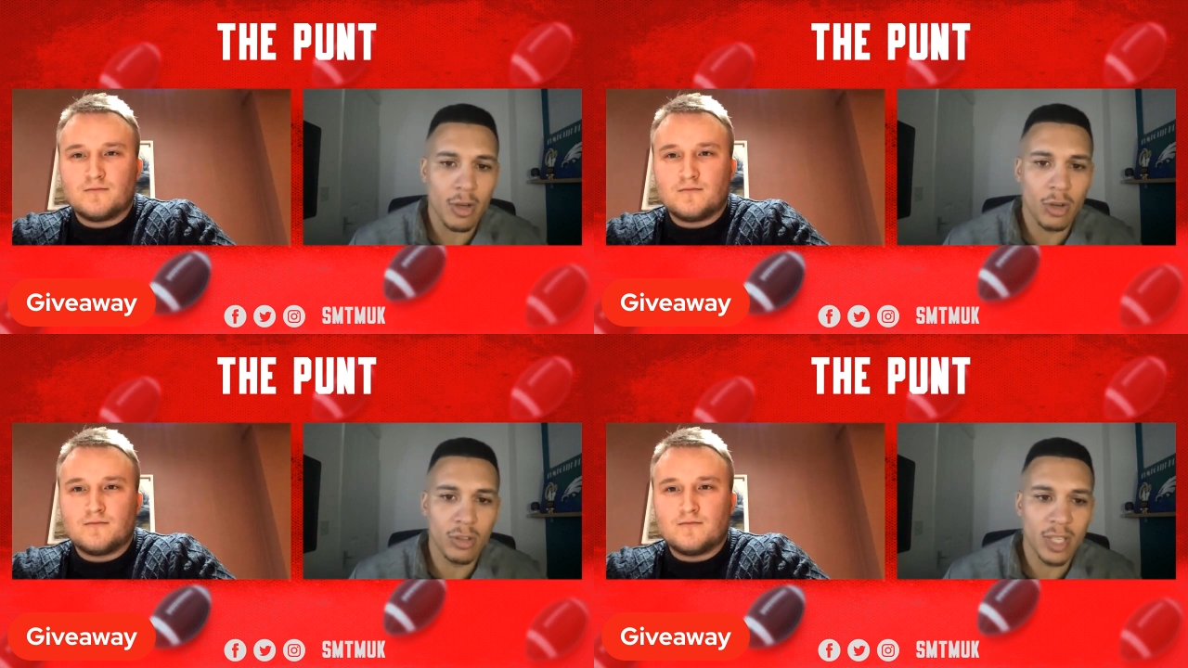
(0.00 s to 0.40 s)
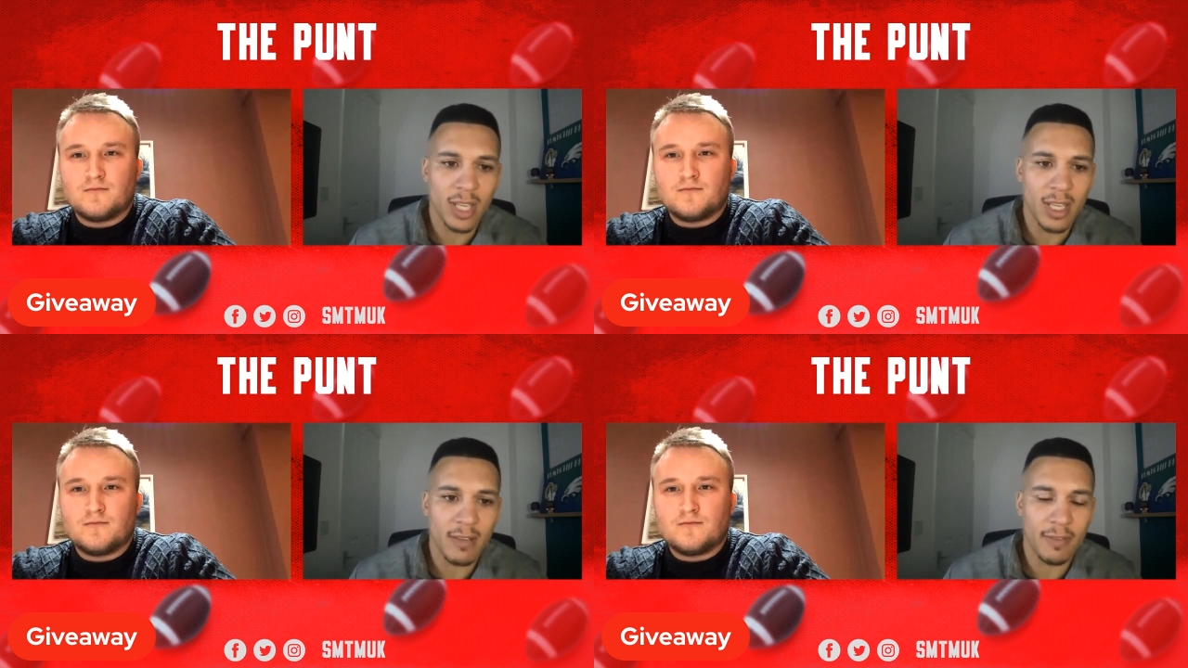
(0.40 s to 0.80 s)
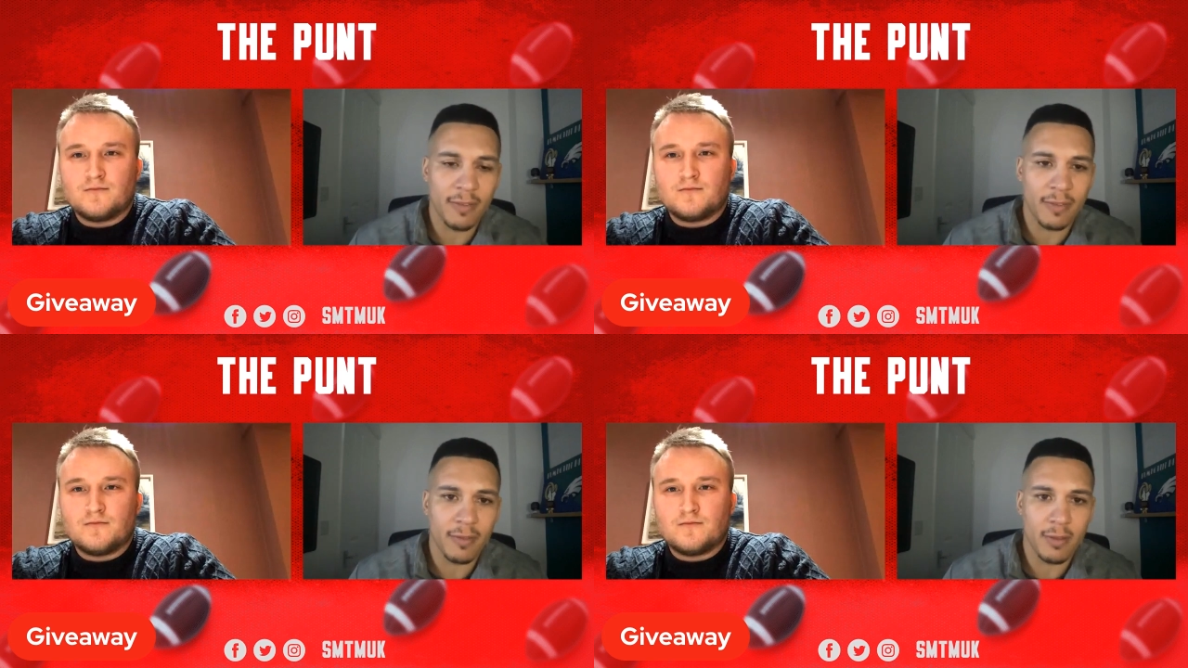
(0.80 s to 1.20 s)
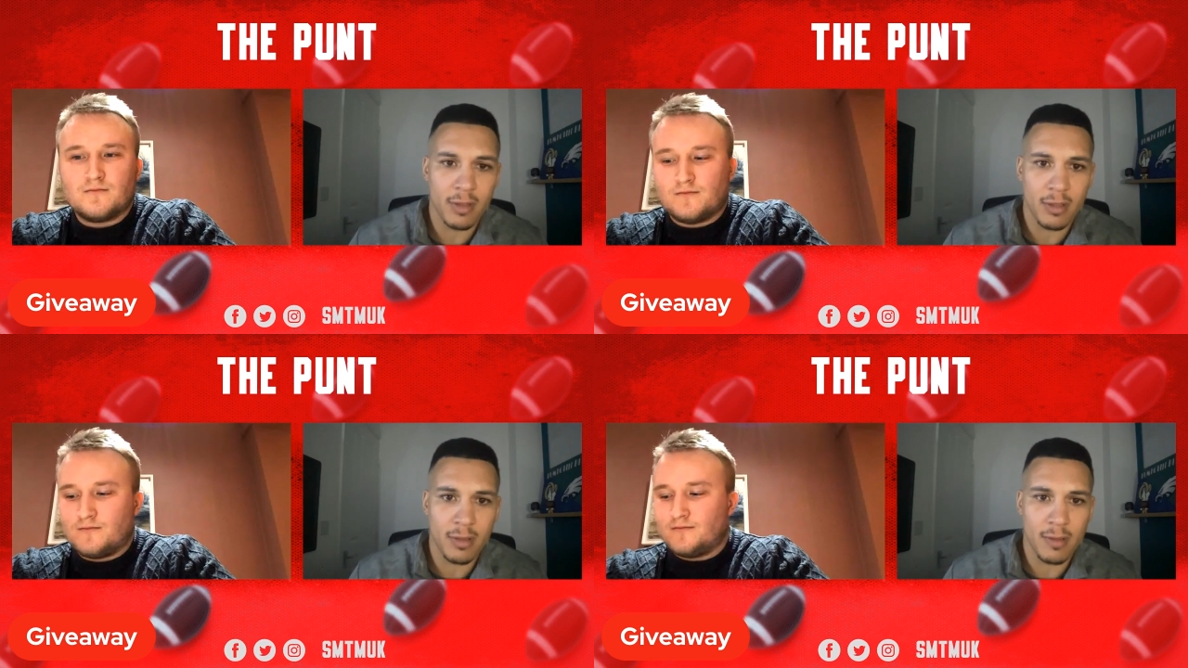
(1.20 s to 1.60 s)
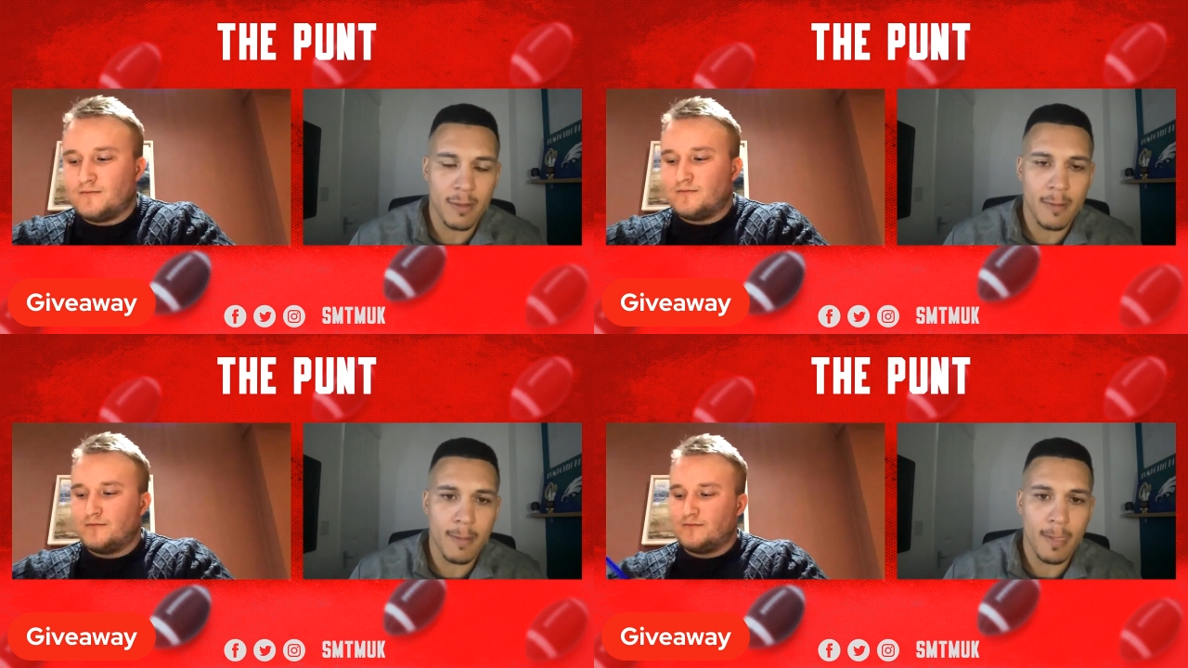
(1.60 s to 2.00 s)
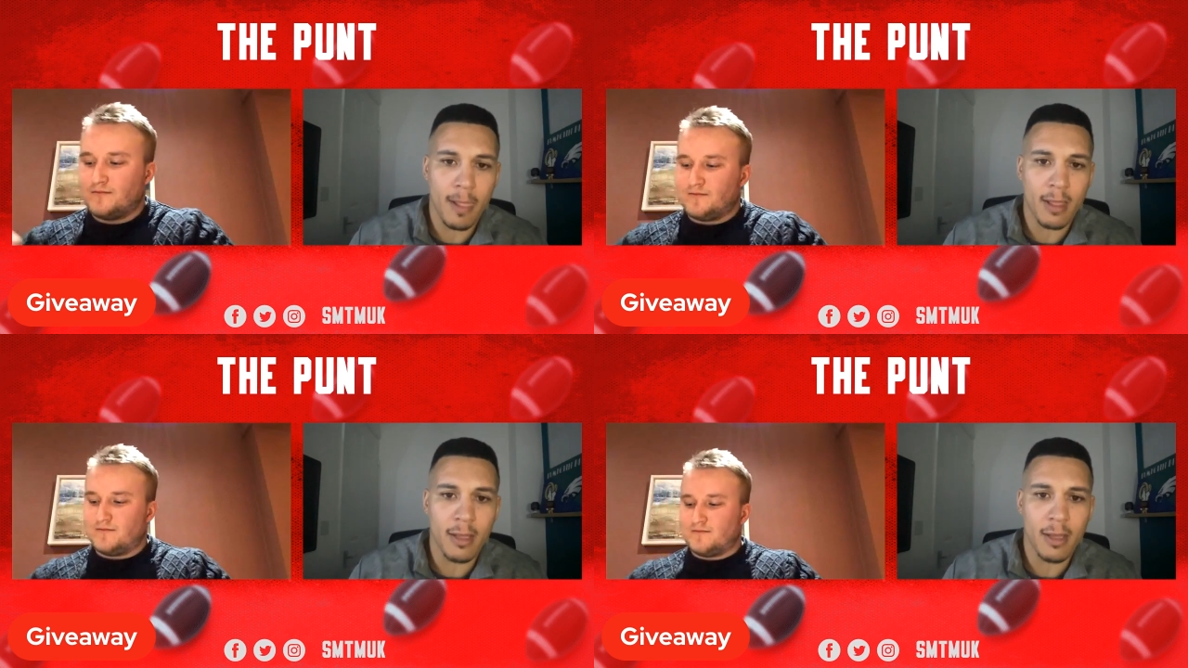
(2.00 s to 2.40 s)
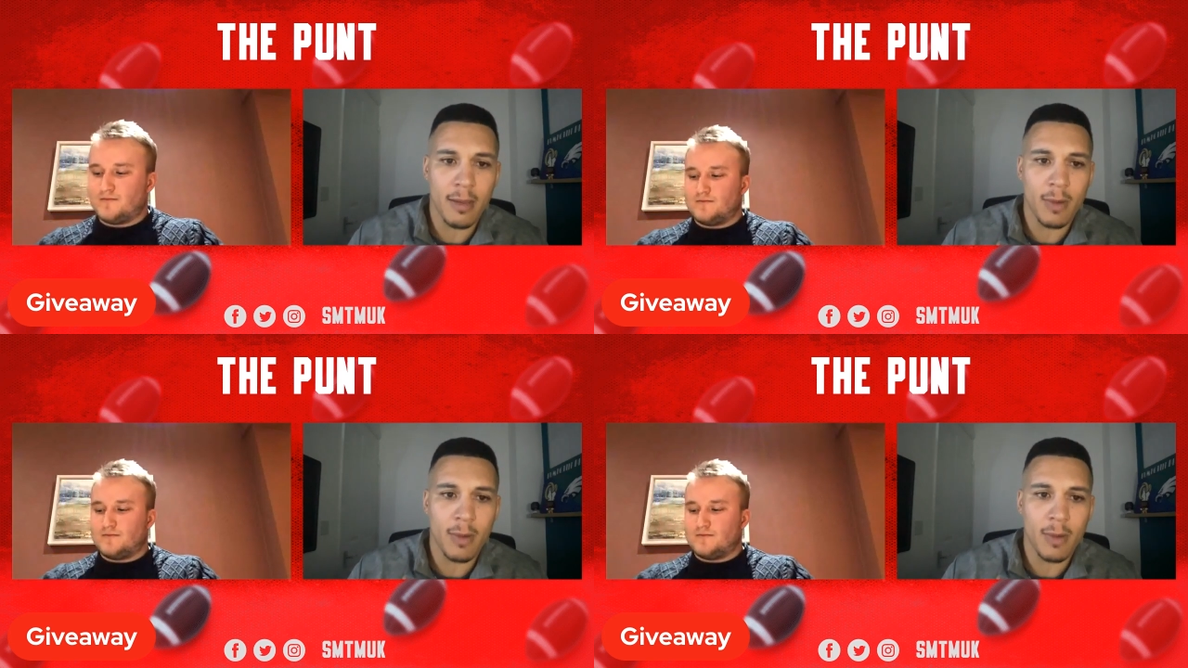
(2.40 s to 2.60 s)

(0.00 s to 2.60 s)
Speaker 1: Underneath, underneath um,